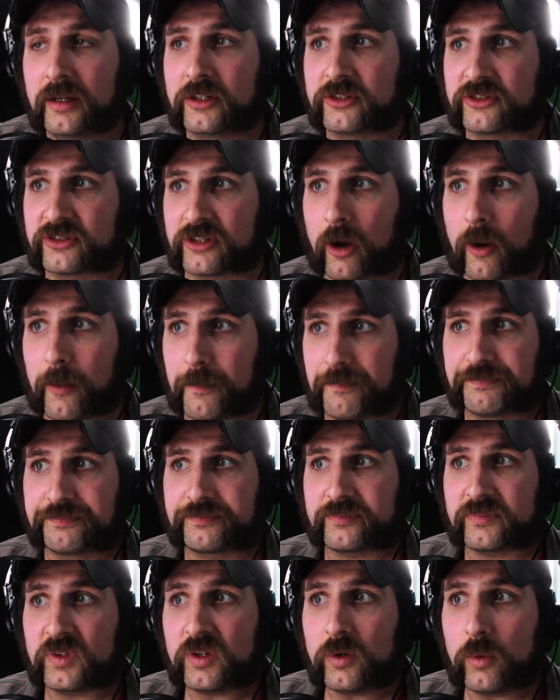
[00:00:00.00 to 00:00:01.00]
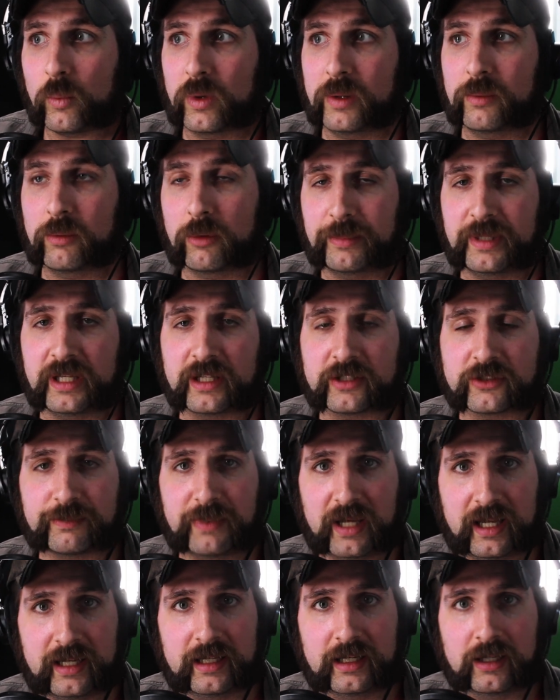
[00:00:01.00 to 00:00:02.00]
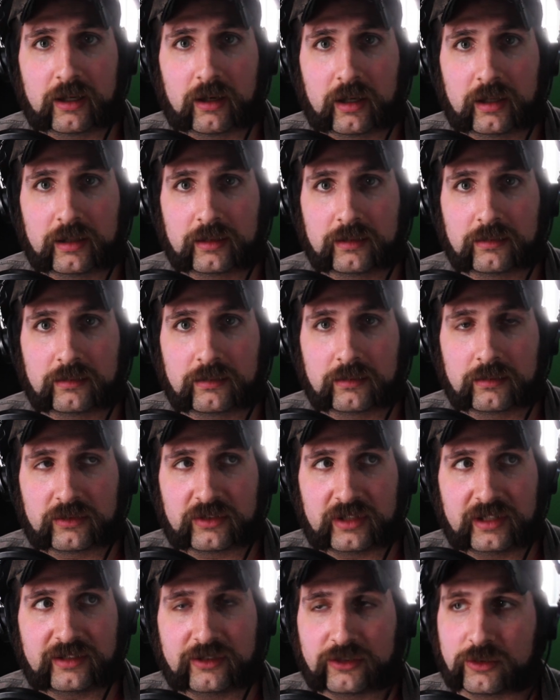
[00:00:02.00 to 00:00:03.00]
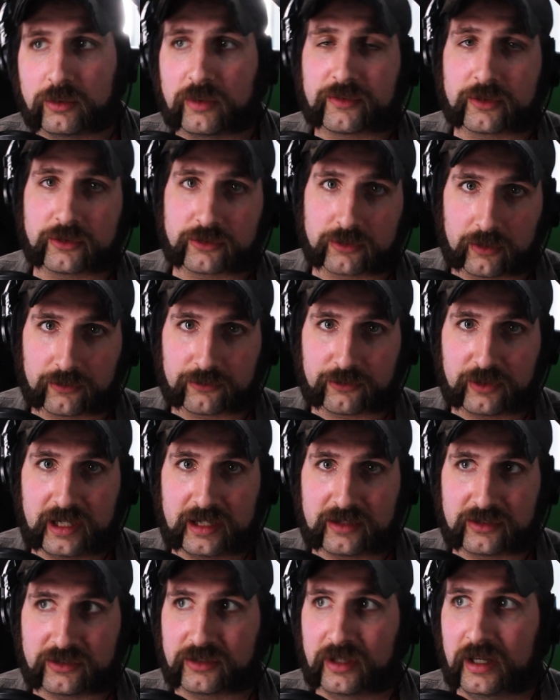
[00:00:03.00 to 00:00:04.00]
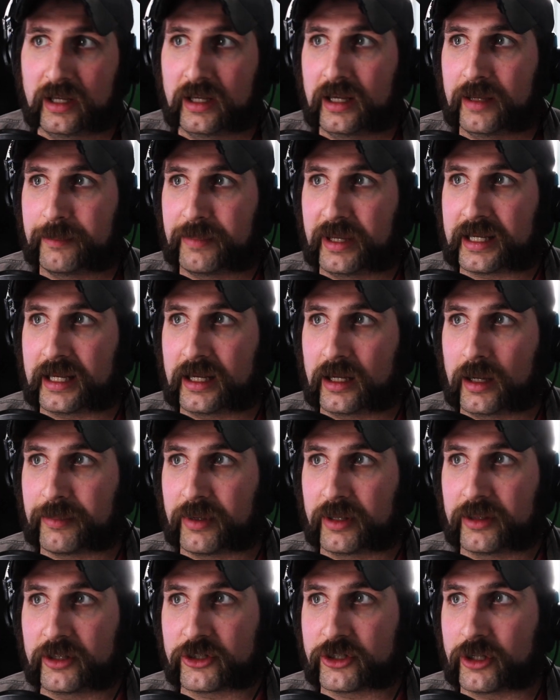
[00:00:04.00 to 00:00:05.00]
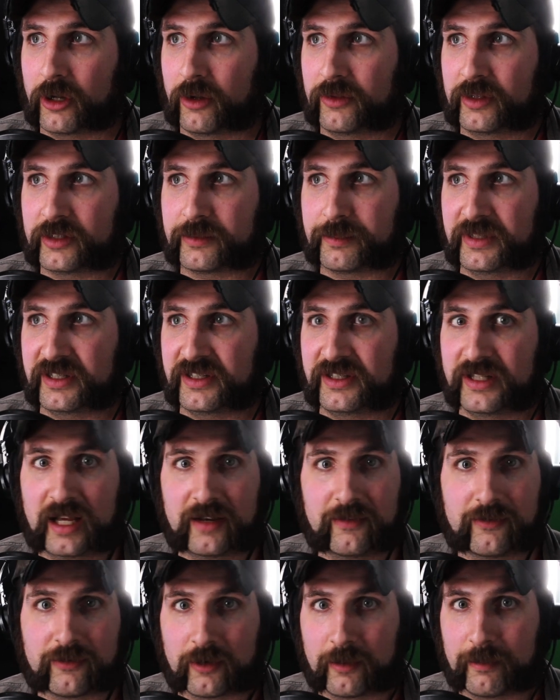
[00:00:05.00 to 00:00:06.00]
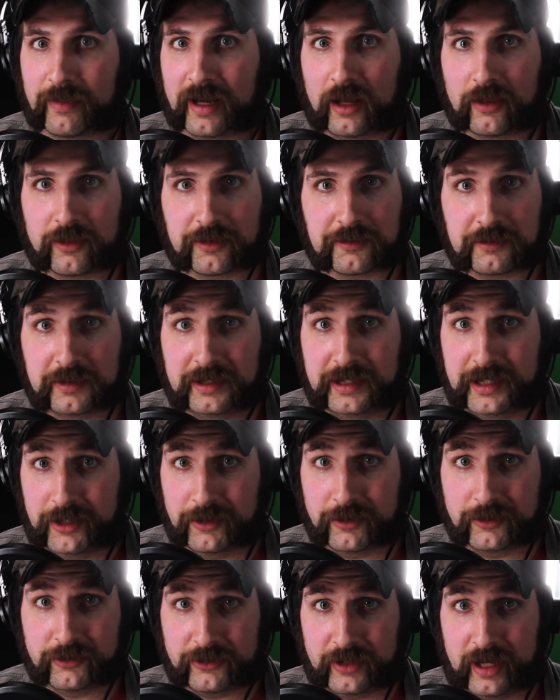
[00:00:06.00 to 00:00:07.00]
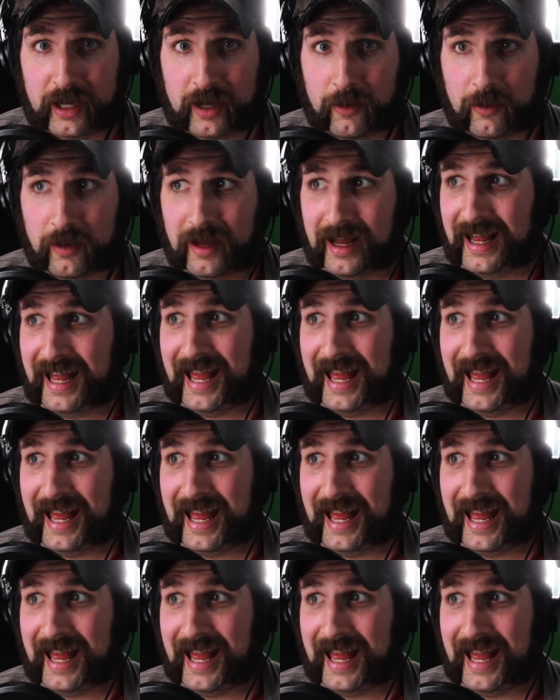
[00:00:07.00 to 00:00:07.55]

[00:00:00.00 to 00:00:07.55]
So we will be expanding on season two of Control Freaks, picking up on the show that's been dead for about three years now.